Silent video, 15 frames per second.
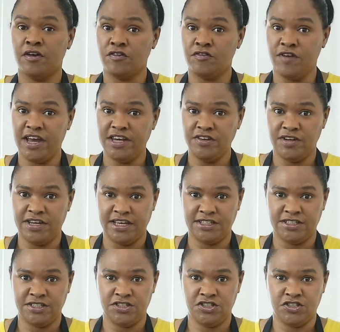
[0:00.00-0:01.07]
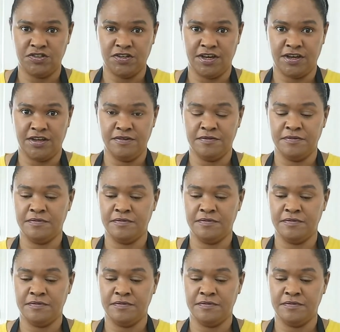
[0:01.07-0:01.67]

granulated sugar,